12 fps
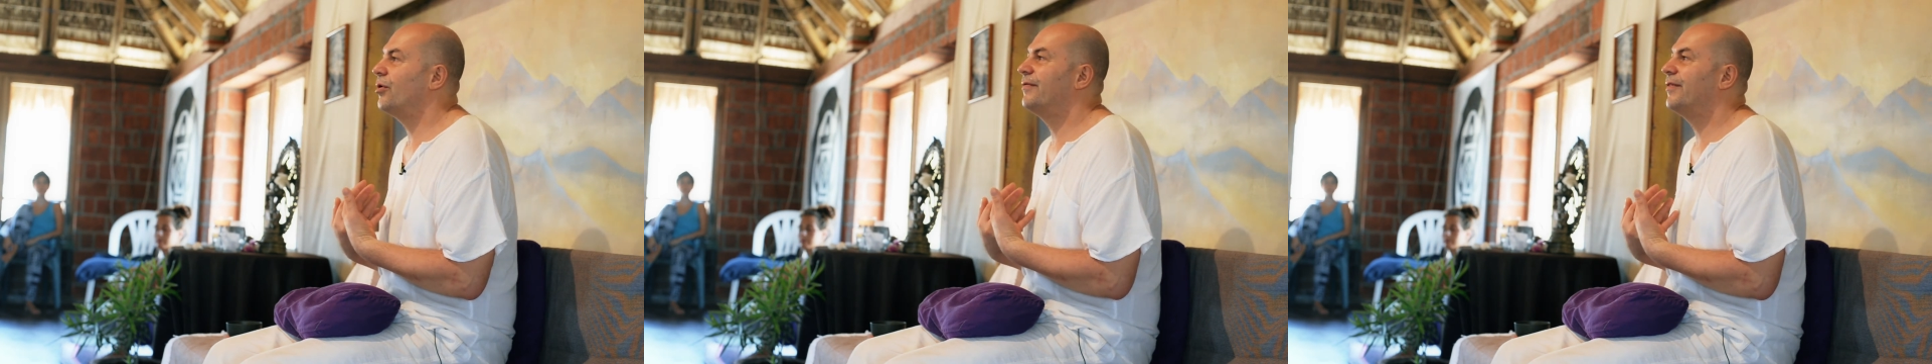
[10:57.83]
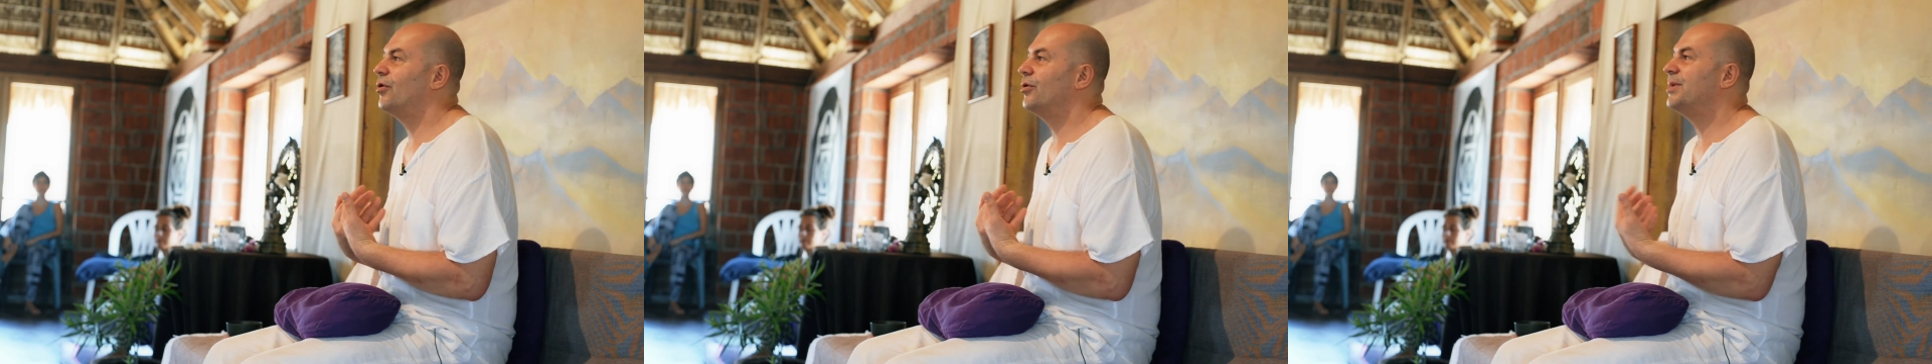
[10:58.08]

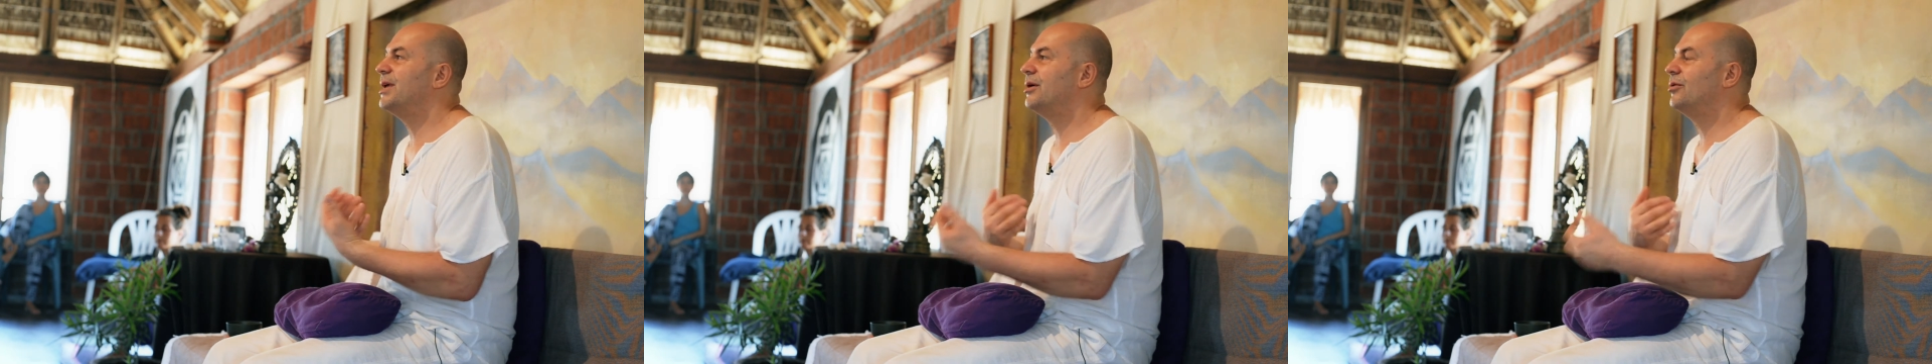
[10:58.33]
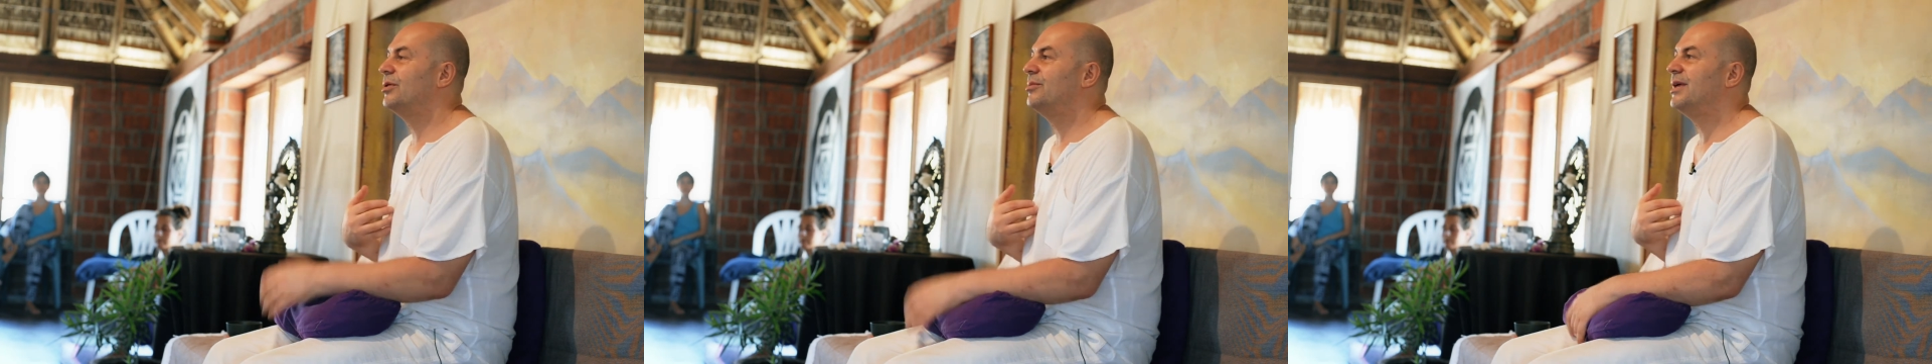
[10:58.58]
of our
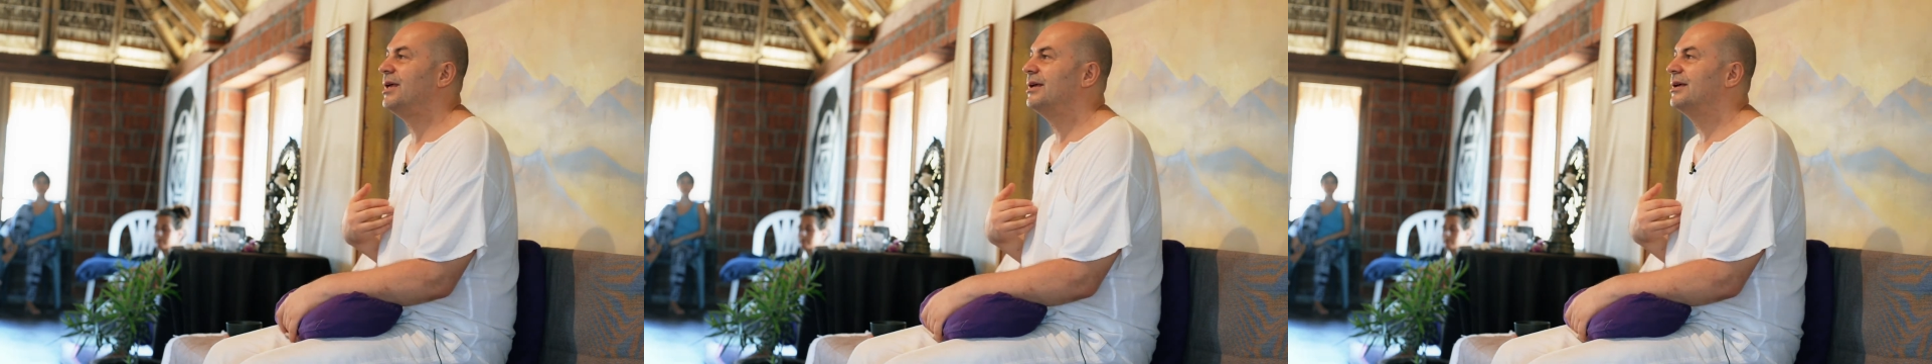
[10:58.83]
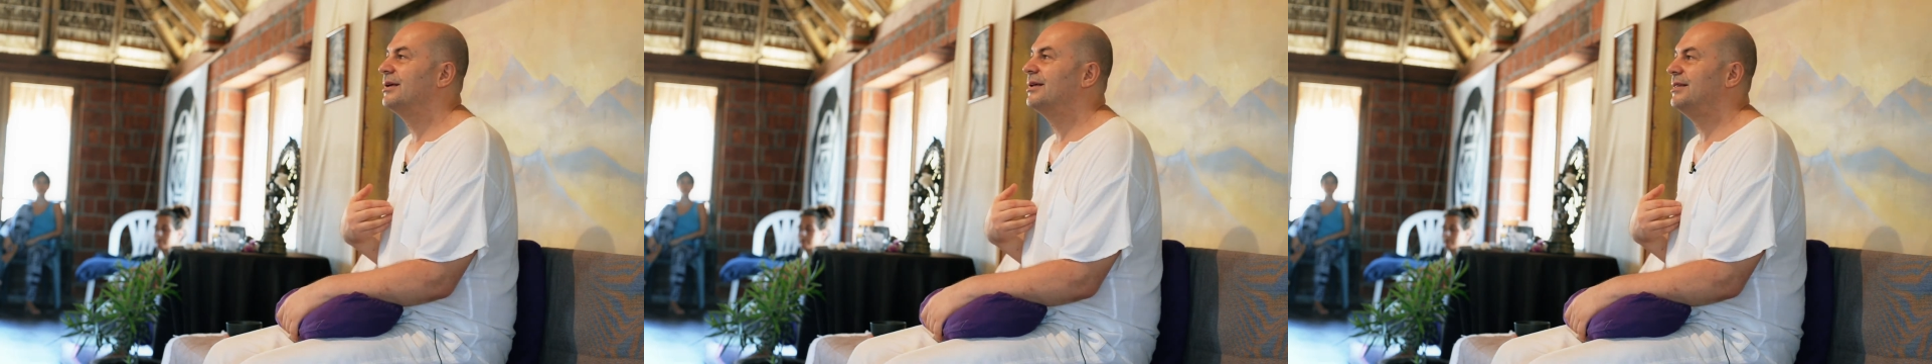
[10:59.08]
being would be
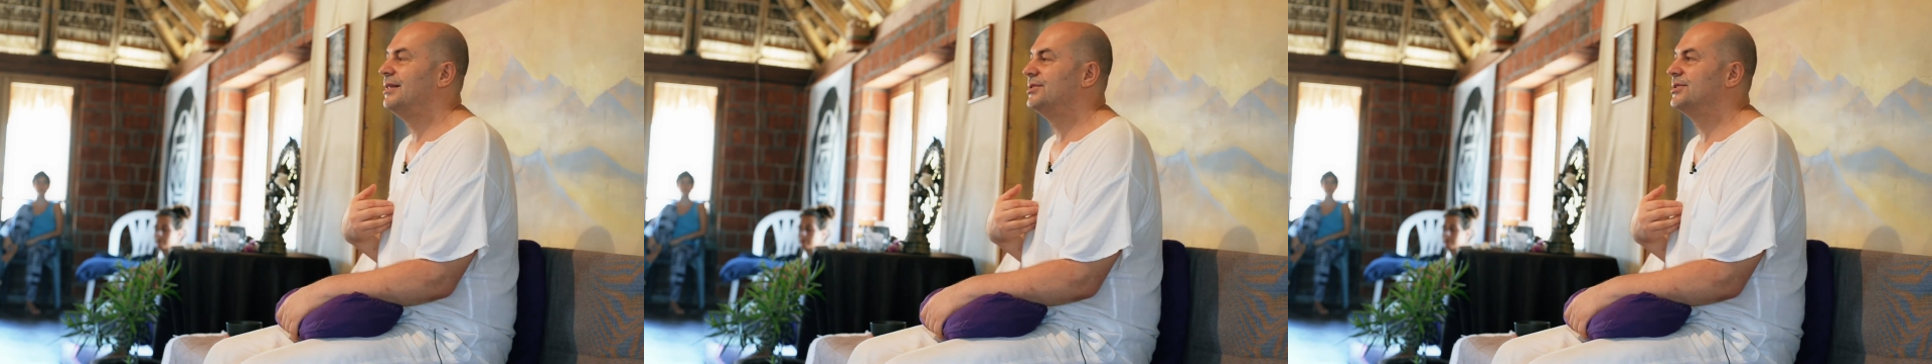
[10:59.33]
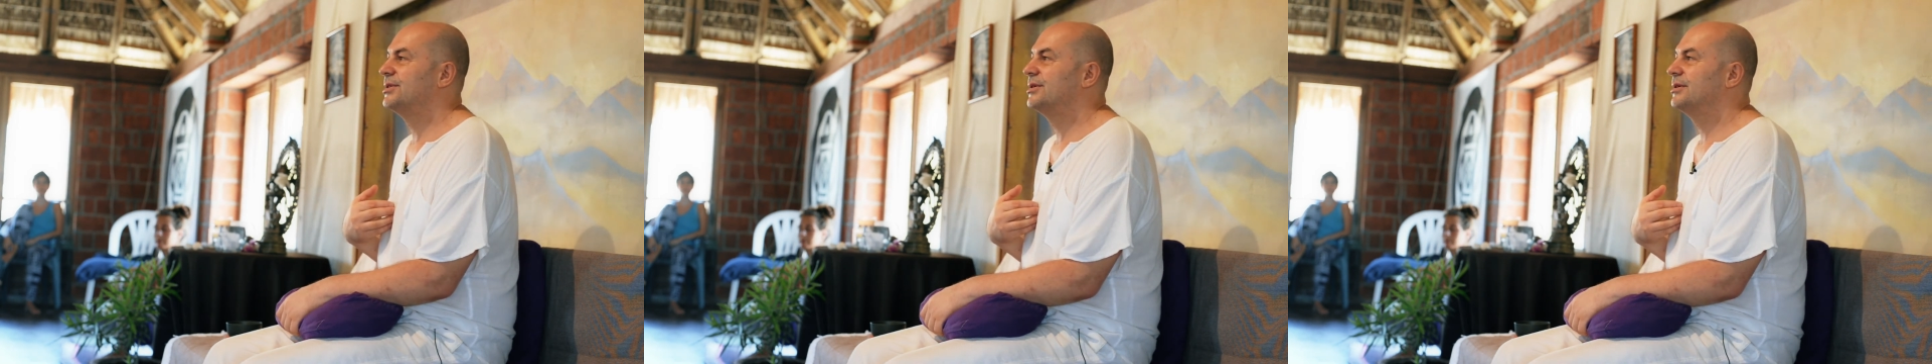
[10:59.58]

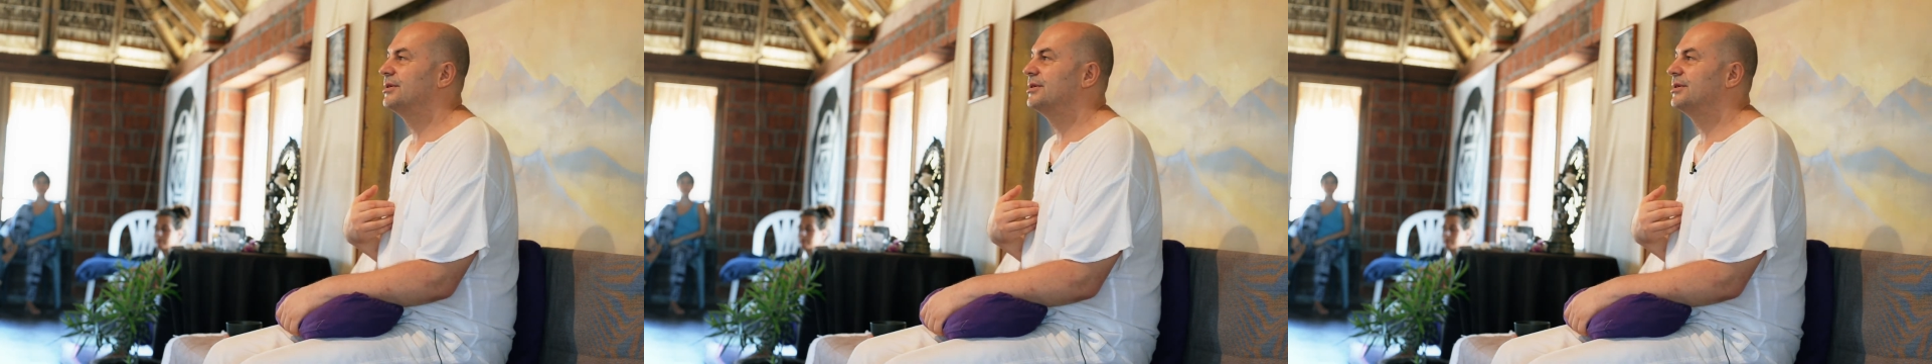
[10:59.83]
this.